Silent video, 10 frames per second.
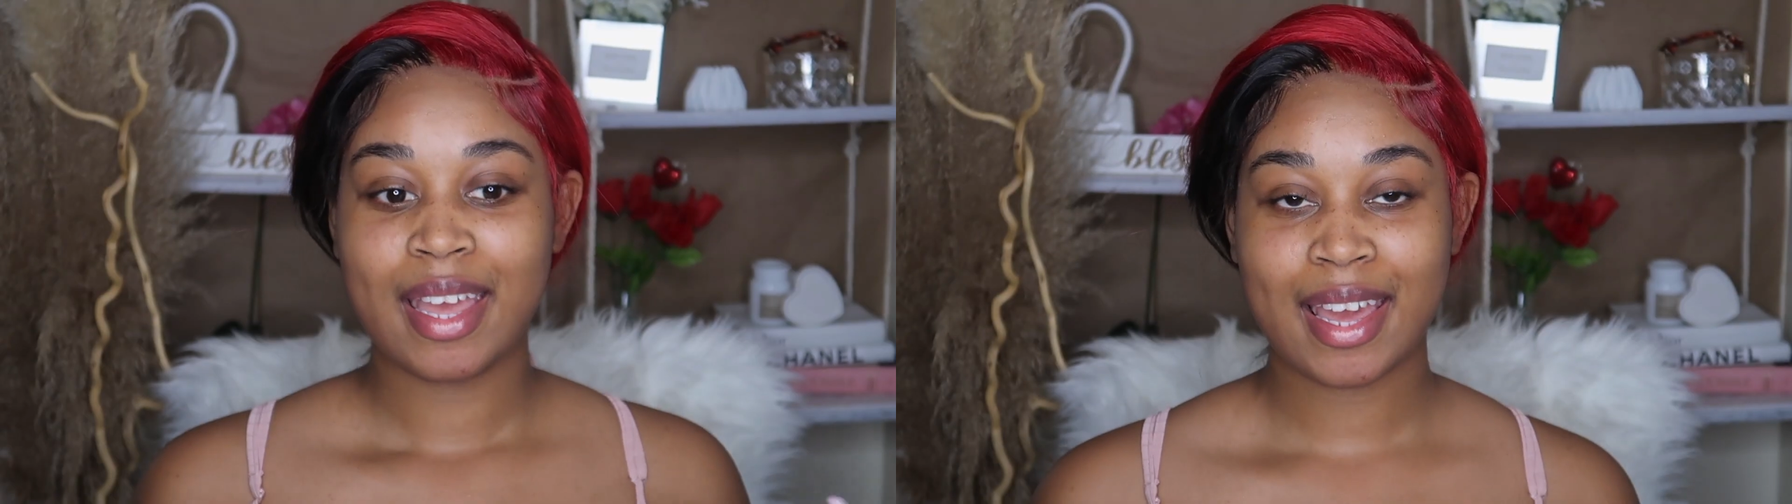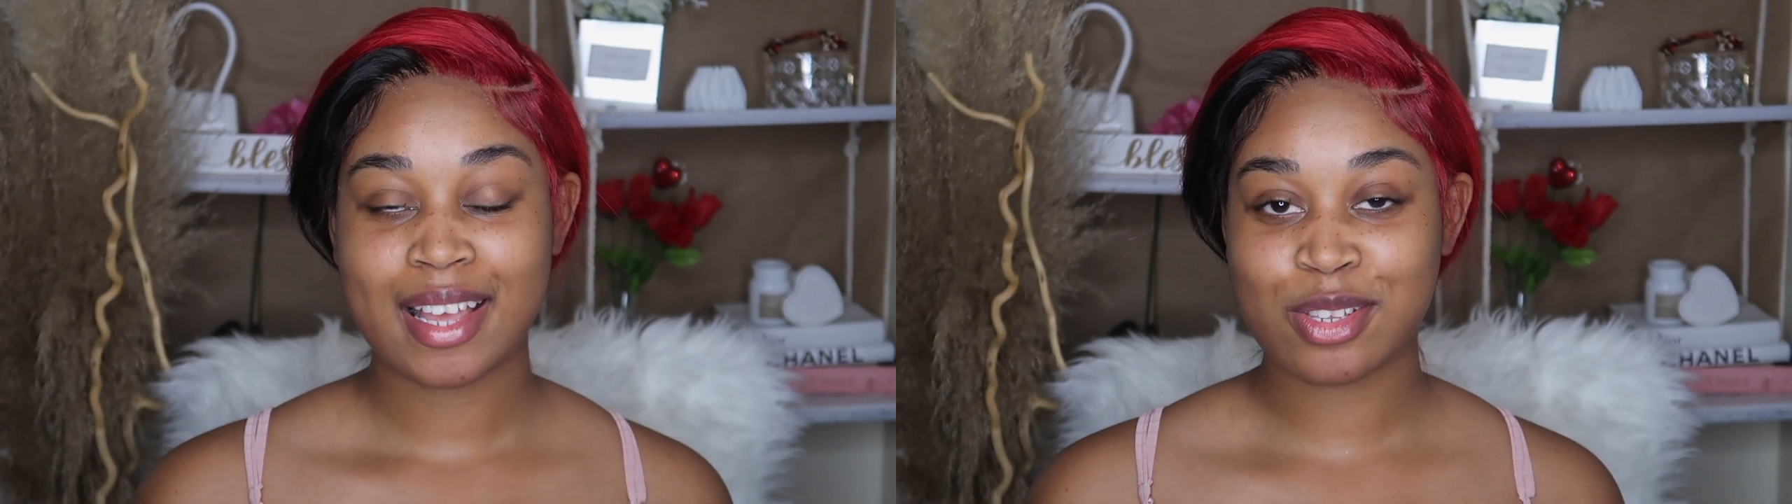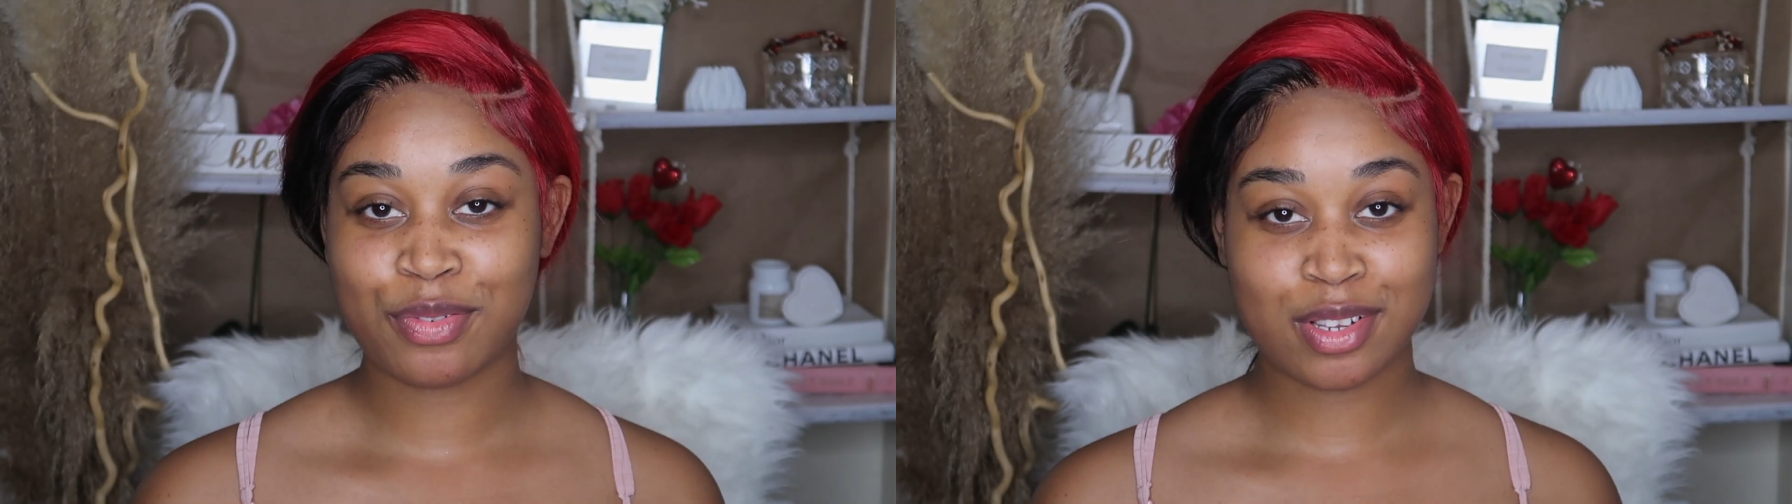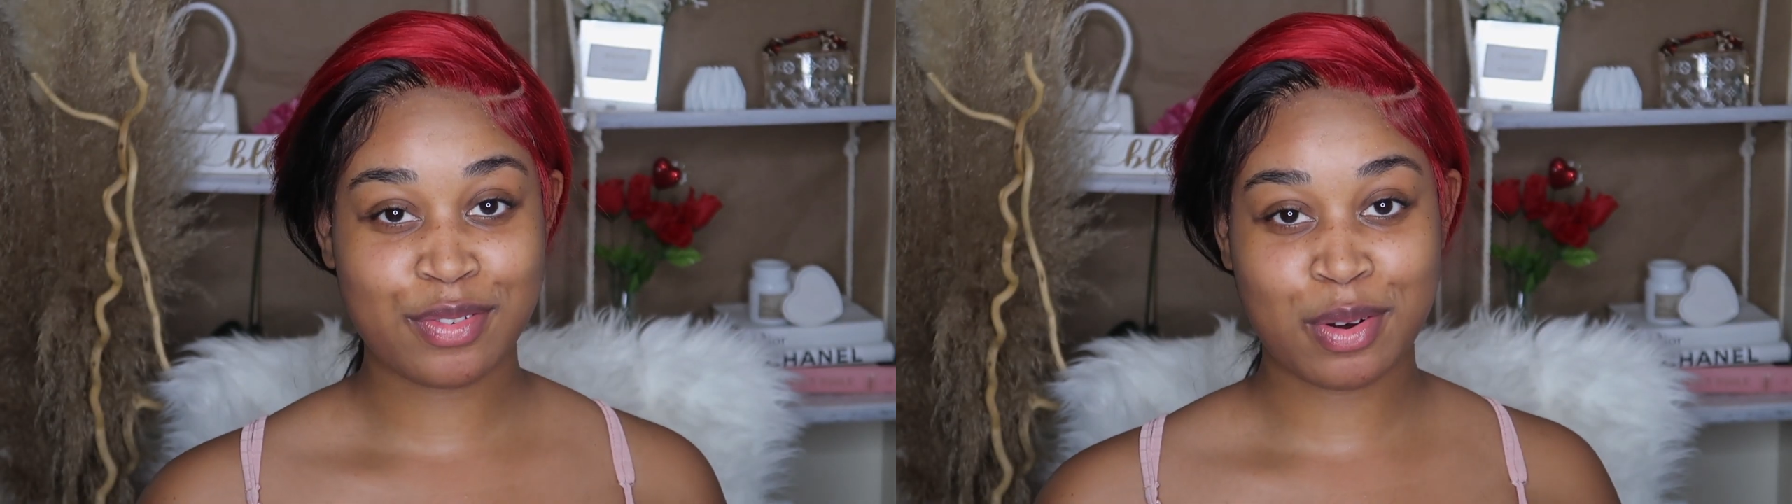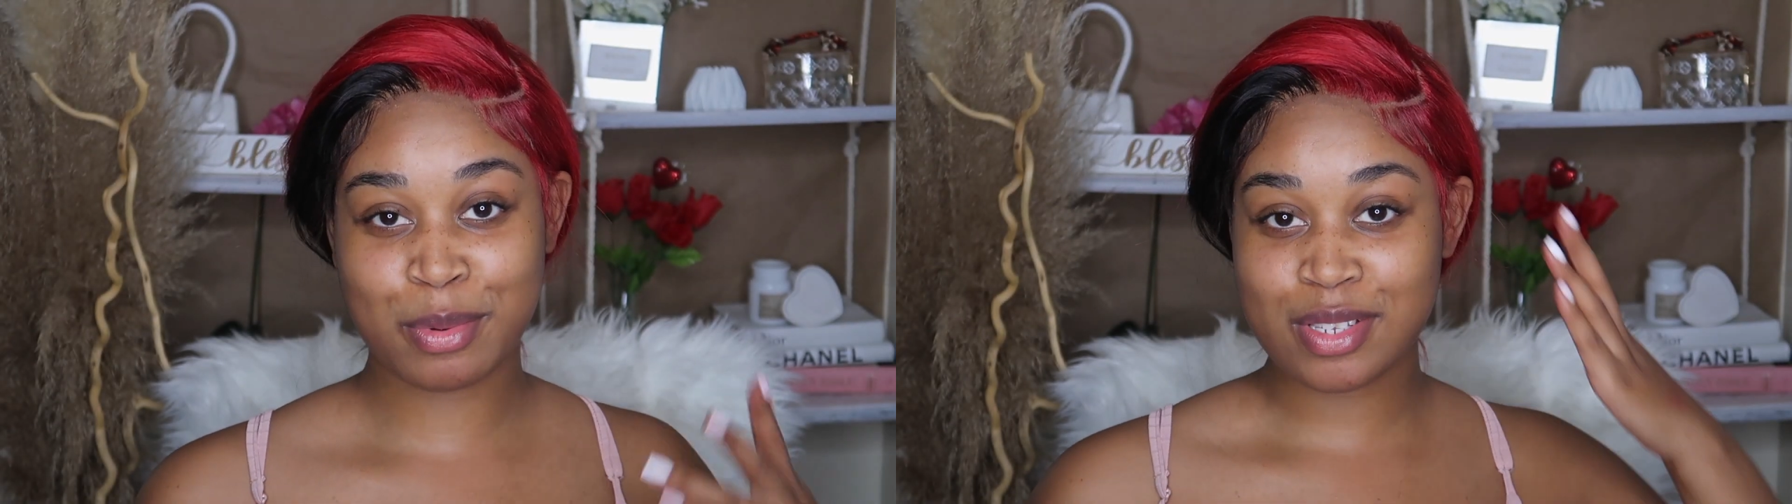Hey guys, so first
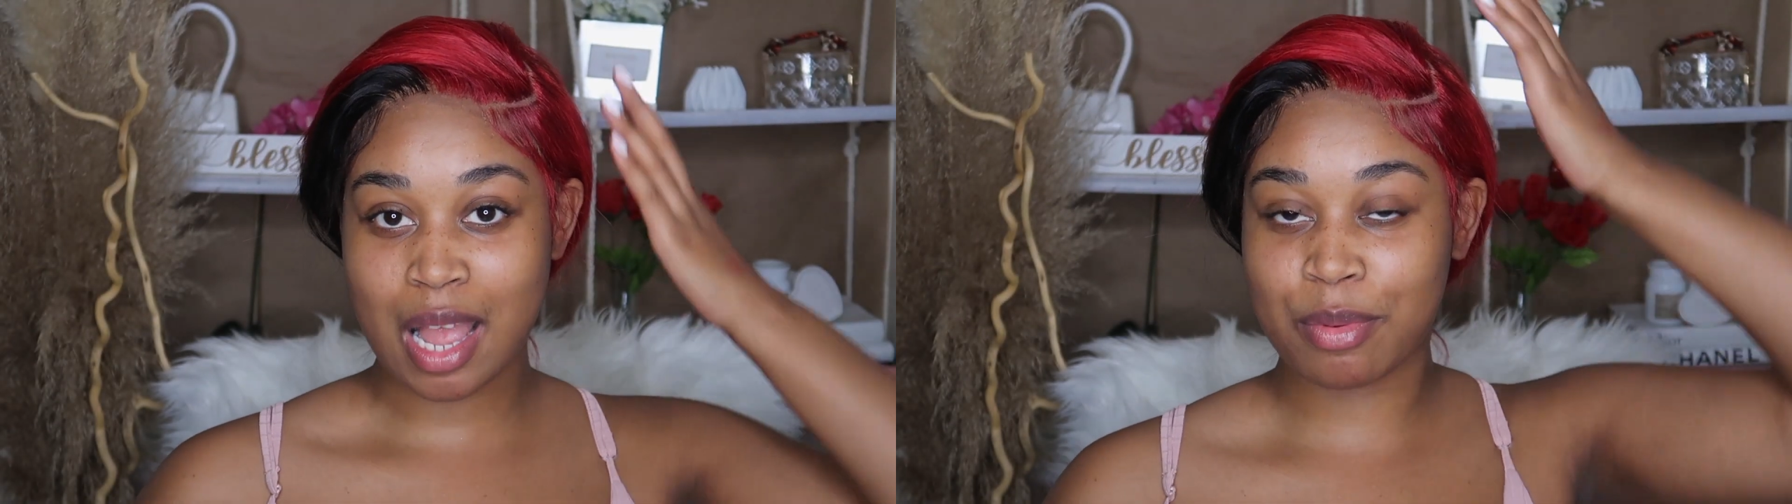and foremost,